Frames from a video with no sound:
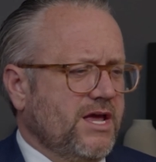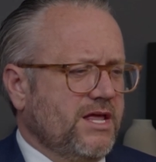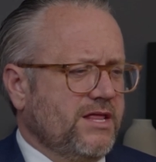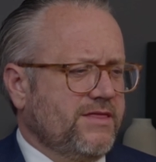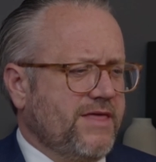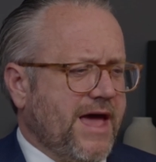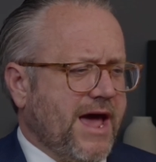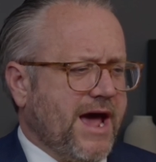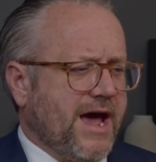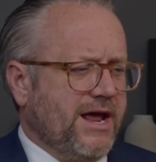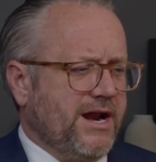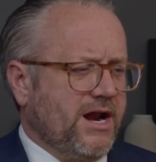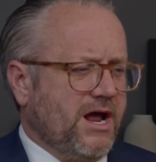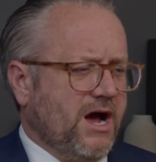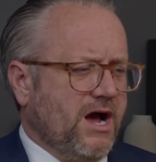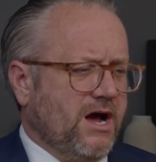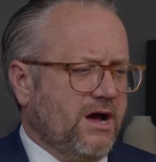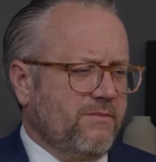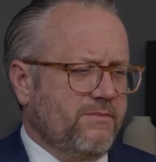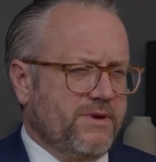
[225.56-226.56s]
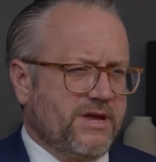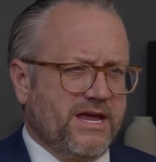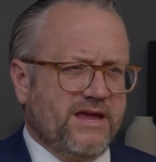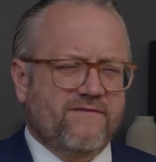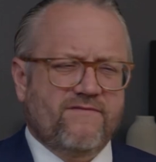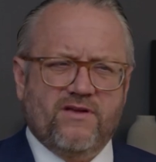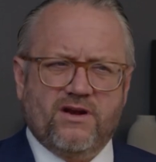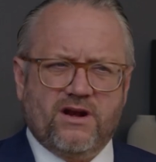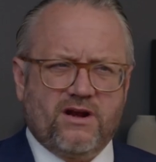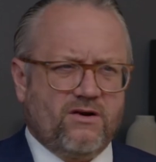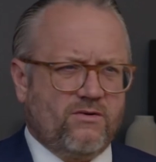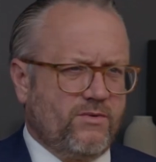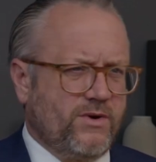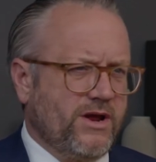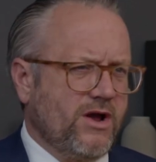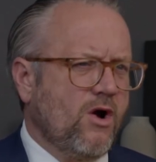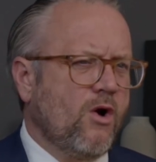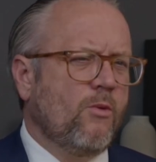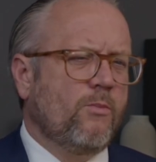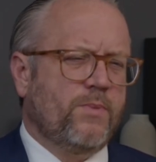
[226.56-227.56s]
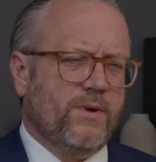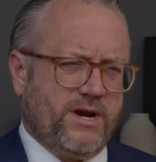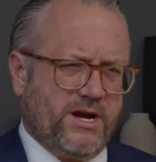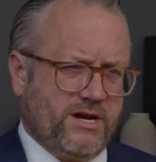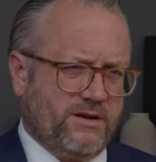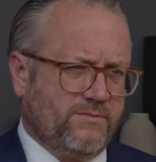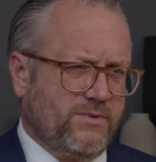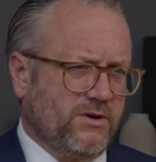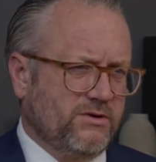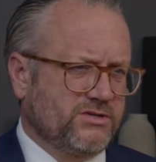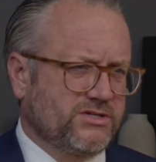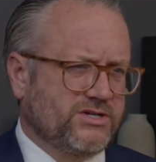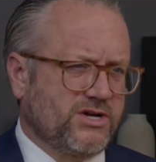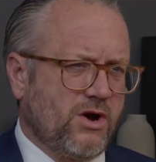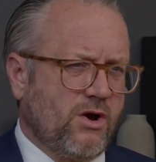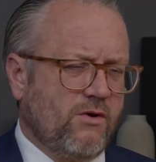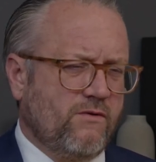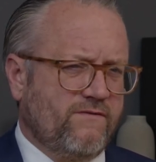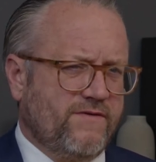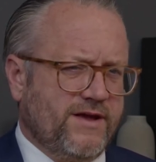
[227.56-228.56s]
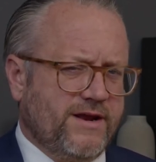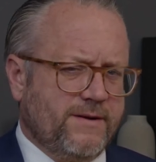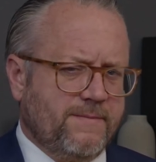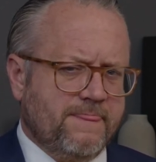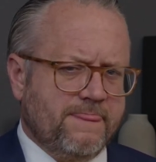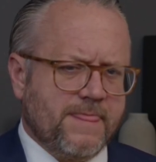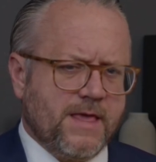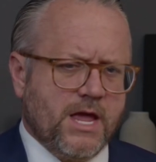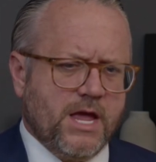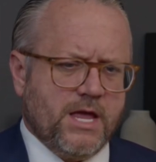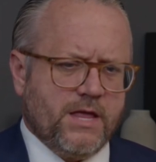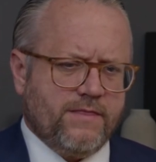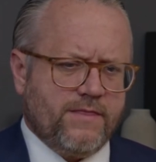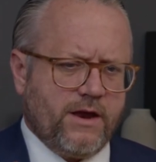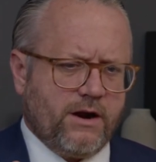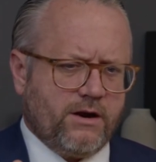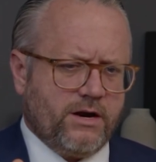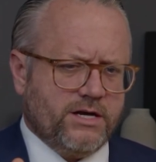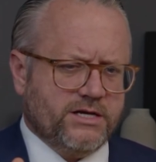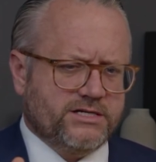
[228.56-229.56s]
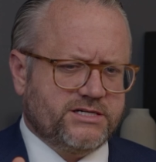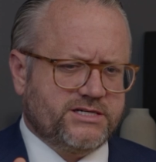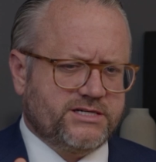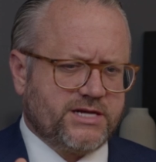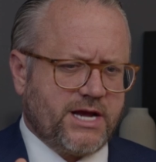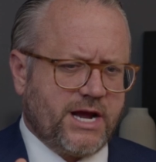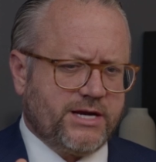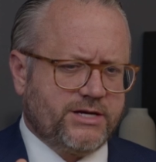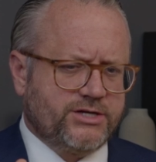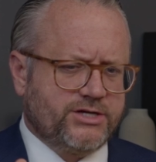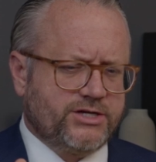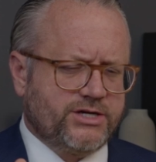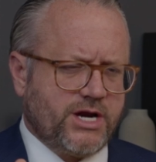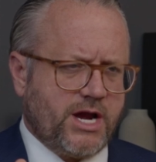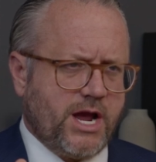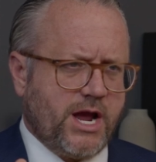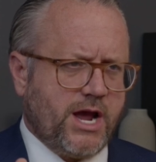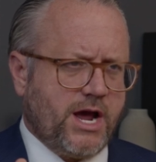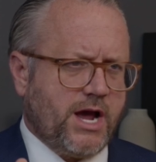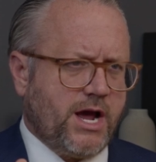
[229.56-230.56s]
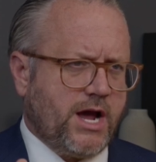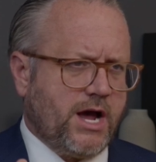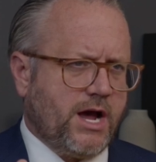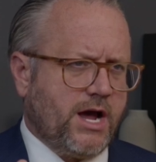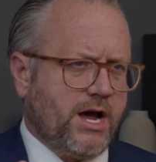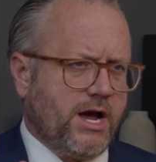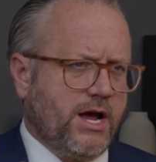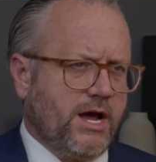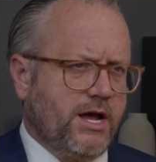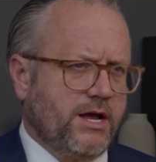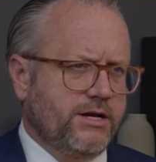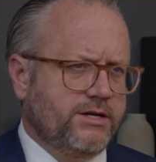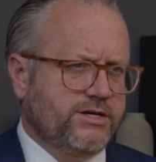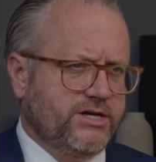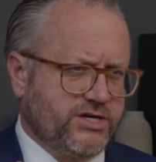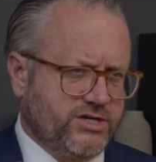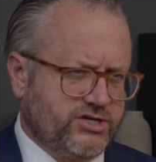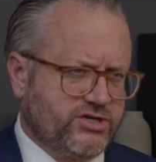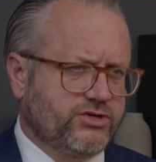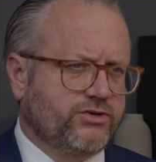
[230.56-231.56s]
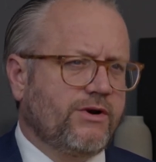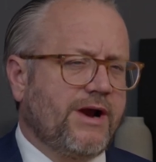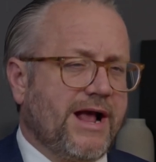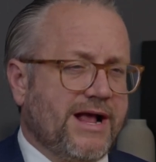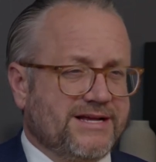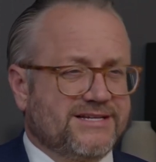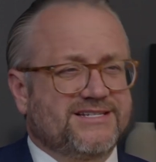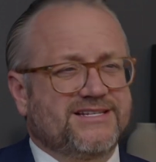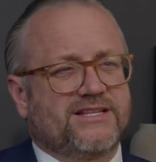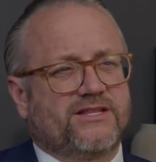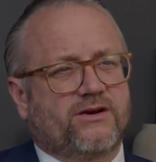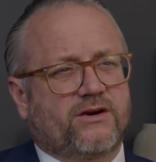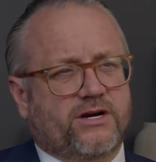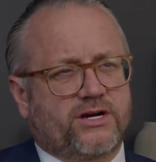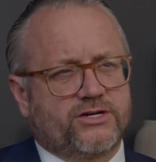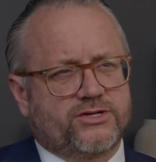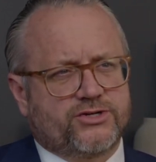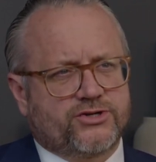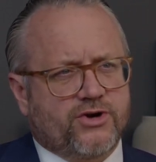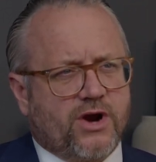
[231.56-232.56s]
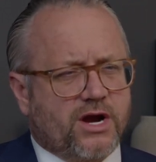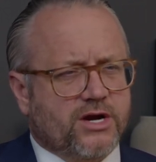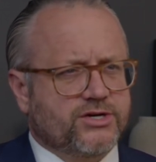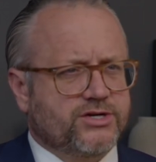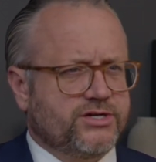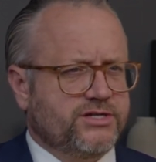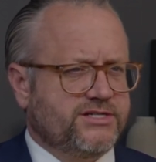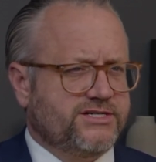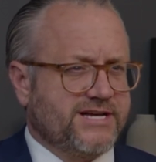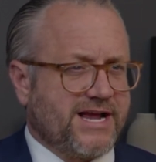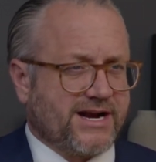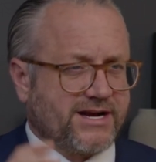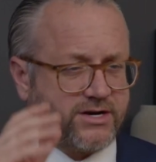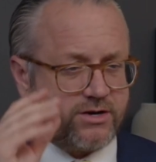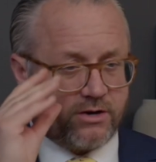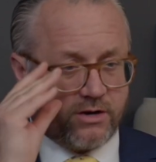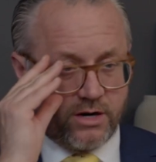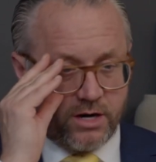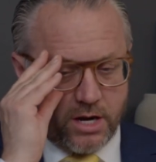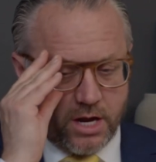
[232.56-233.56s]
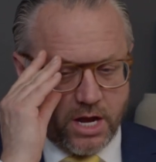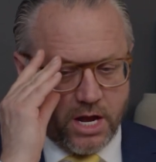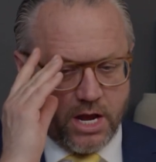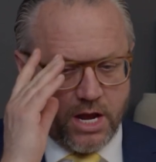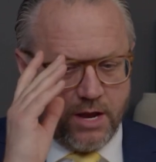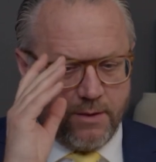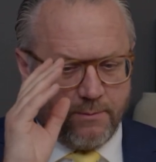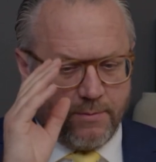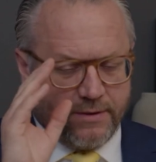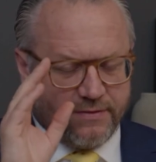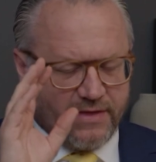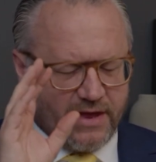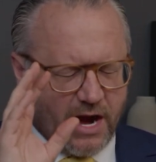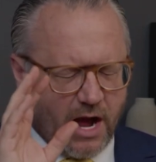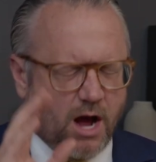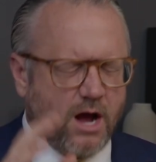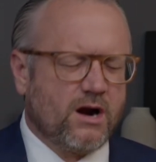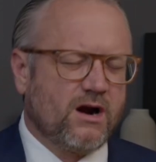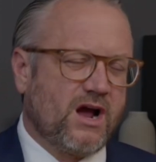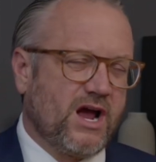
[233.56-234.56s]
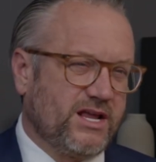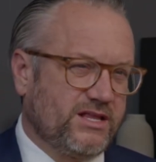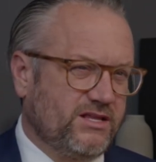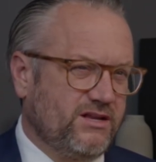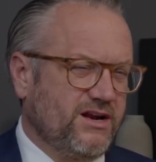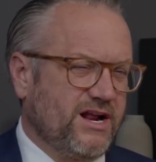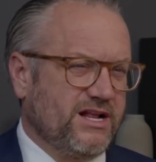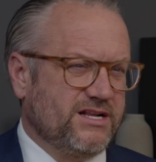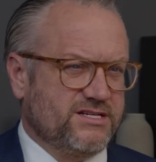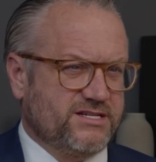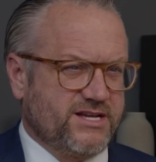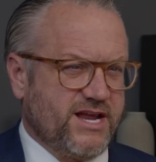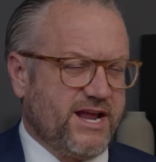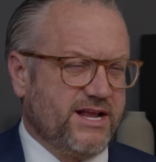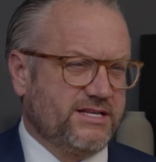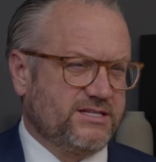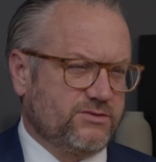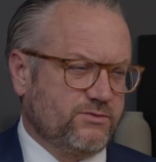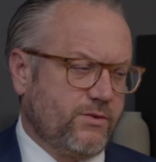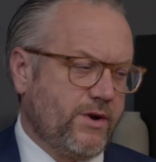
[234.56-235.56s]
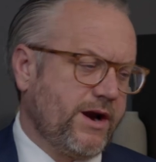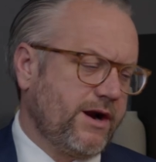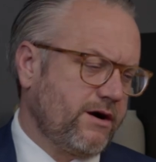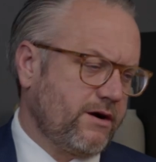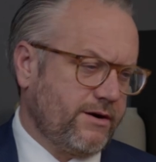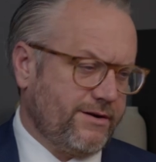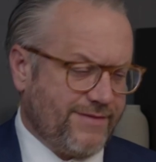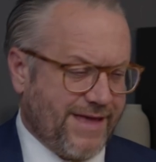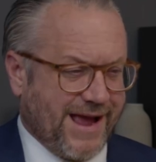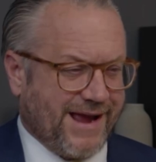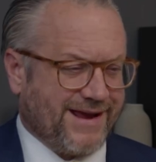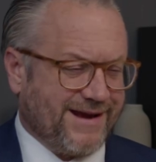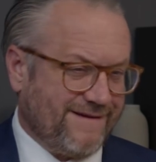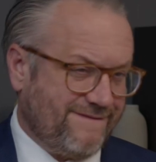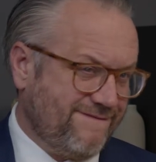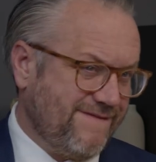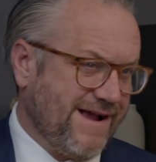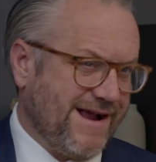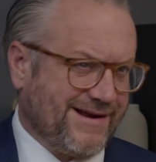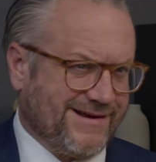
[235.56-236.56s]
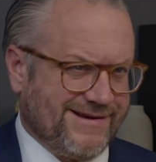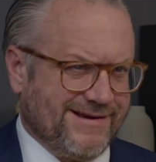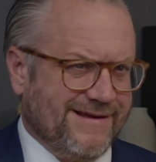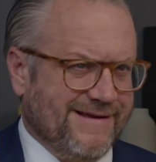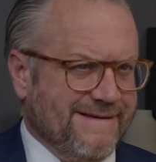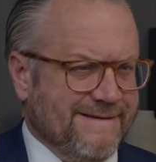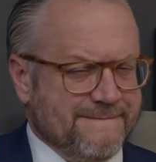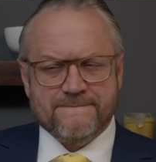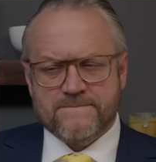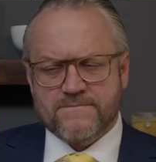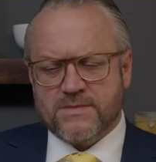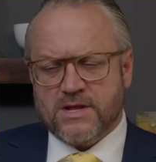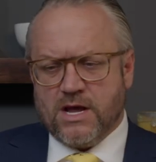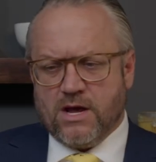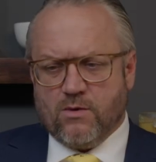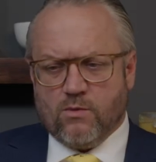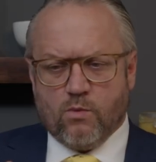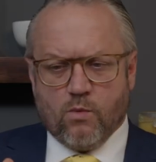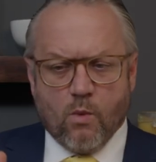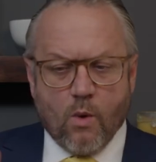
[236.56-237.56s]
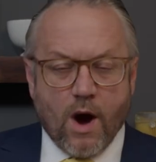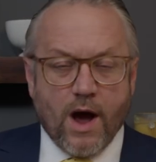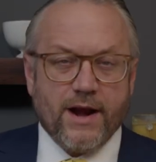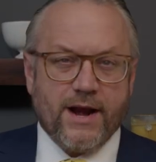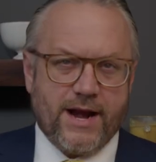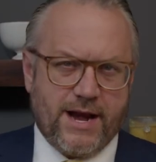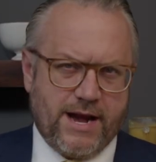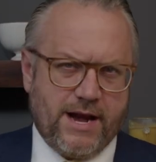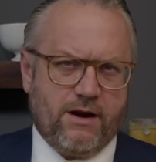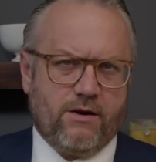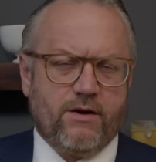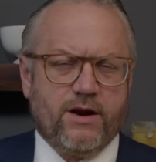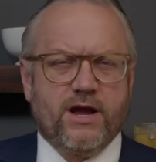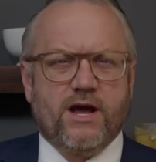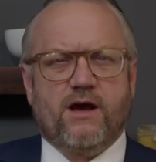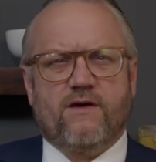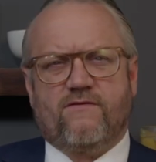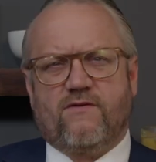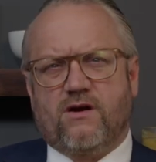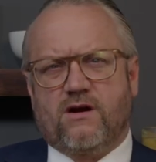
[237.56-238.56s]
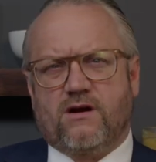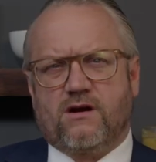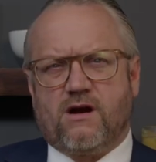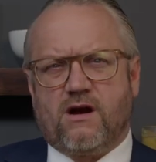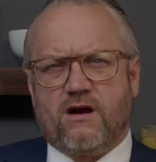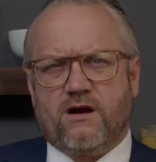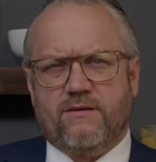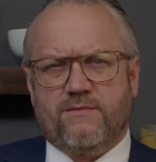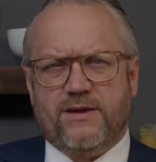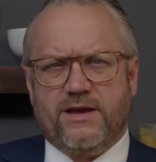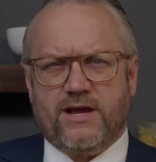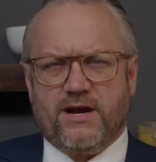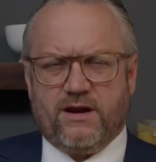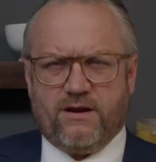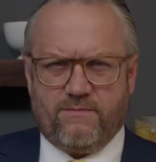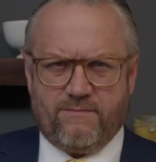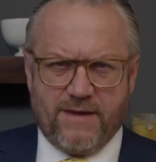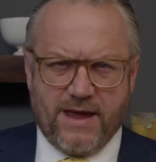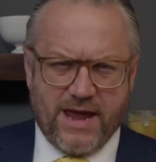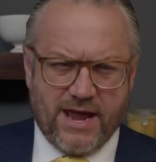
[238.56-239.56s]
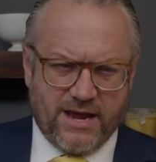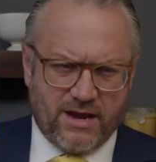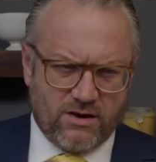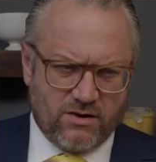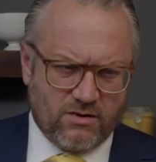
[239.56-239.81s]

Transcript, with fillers: that um, even on a reopening post-COVID, there is such uh, uh, distress in their construction sector, but that unlike the United States, where that could affect one area of our economy and it may